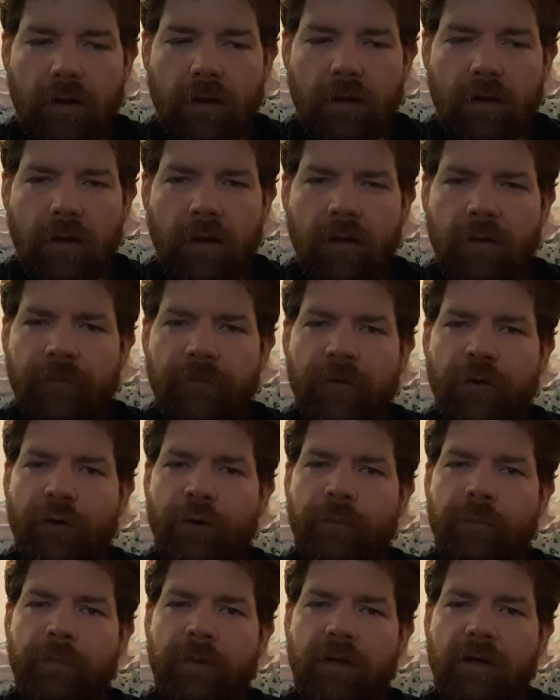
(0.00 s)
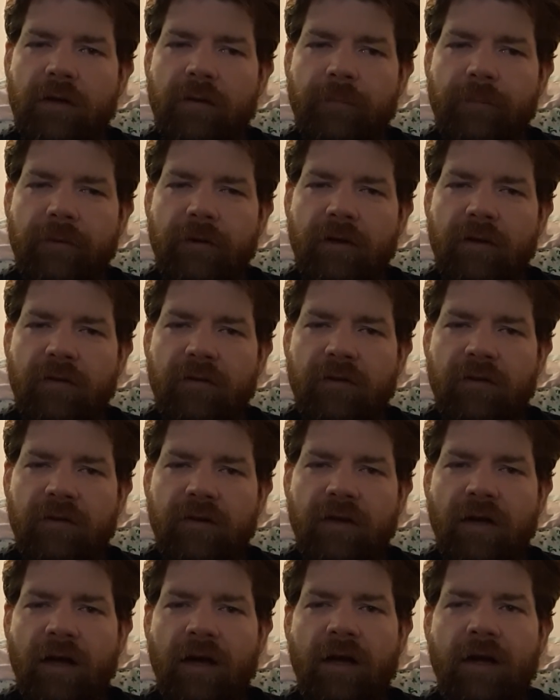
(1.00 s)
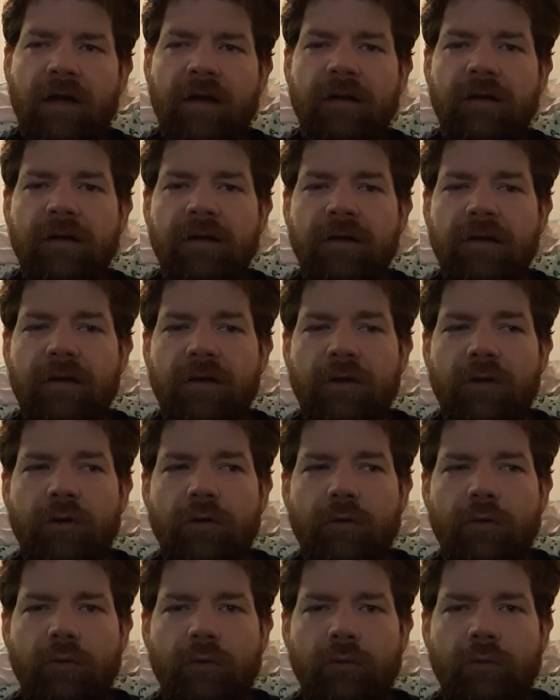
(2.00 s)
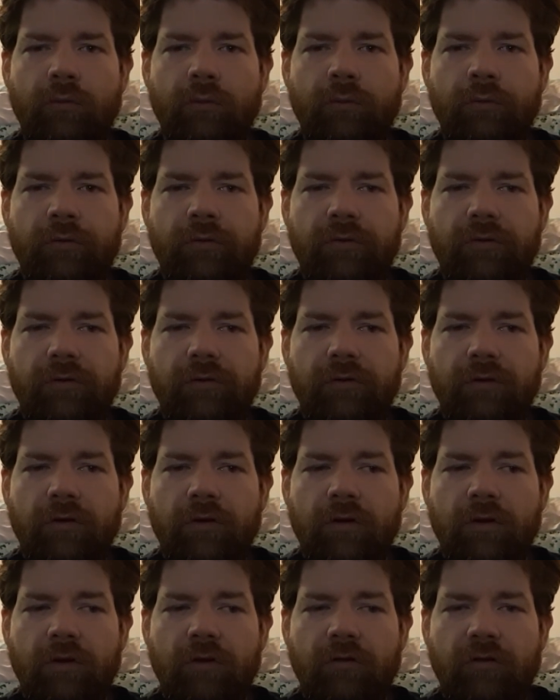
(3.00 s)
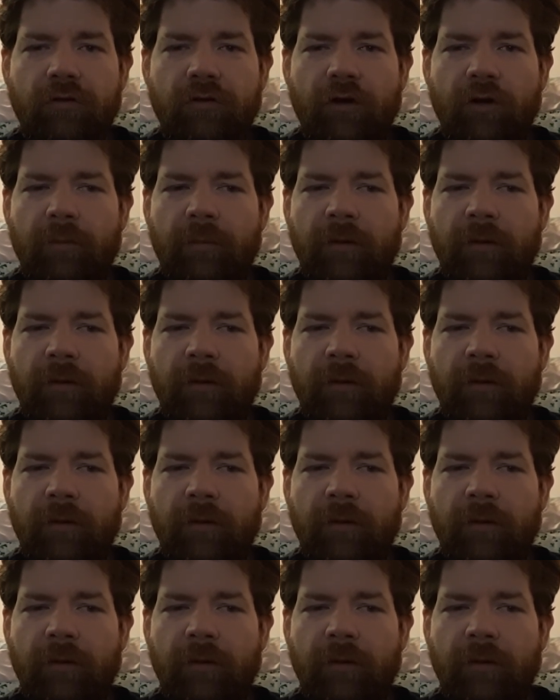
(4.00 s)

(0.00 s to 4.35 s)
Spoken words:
in the film, he plays this guy who's just up